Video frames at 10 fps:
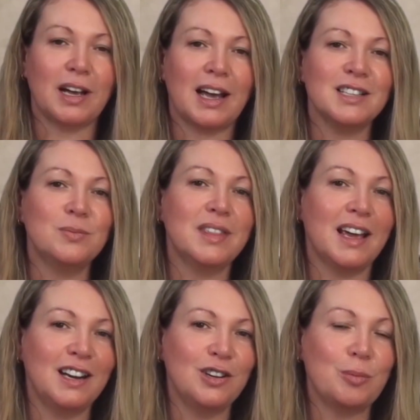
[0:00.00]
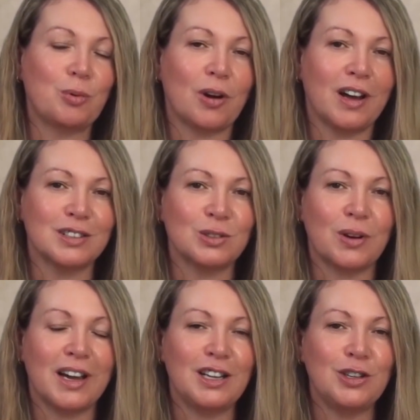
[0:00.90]
As with any new product
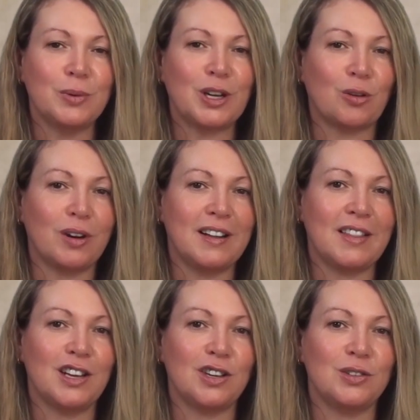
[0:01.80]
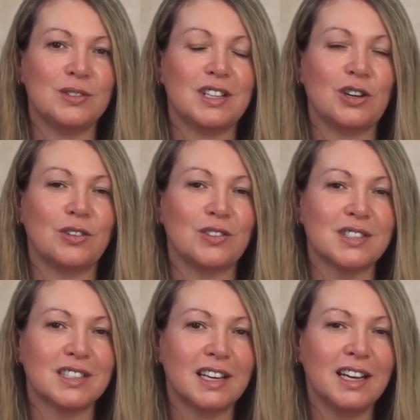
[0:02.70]
or any new ingredient that you're using on your
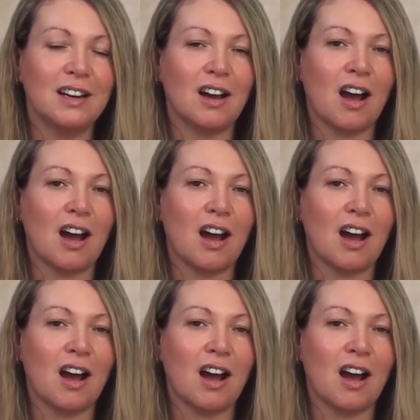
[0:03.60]
skin,